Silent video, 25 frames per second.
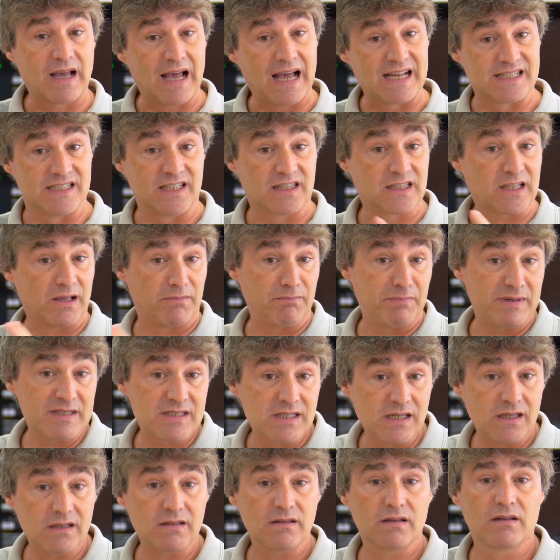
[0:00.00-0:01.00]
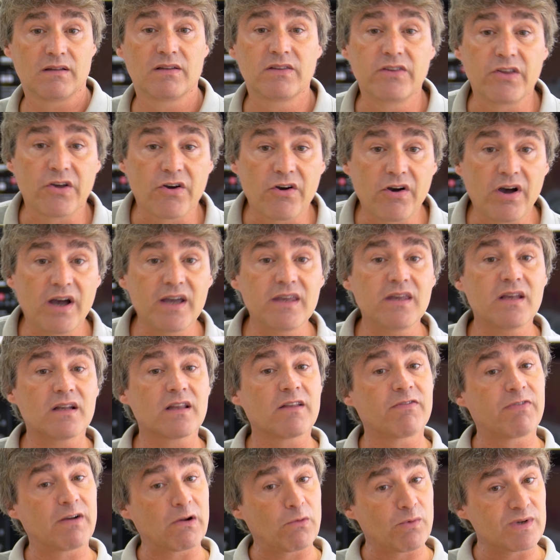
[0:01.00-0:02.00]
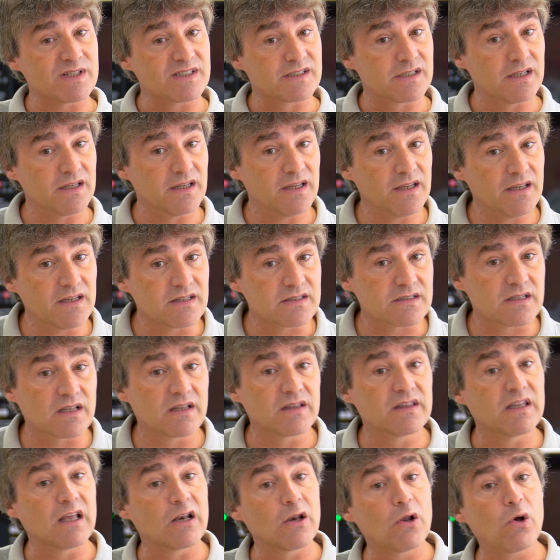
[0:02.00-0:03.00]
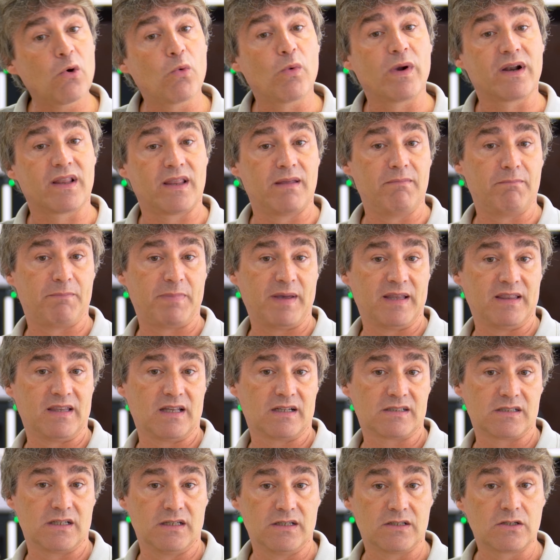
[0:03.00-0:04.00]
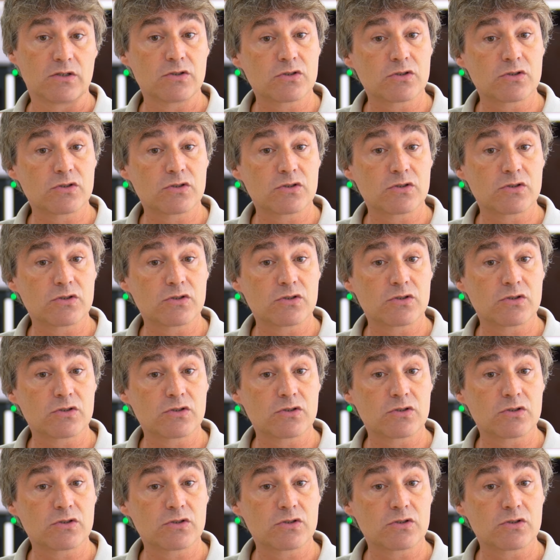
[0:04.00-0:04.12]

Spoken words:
As it can be seen, the higher the frequency is, the lower the impedance is.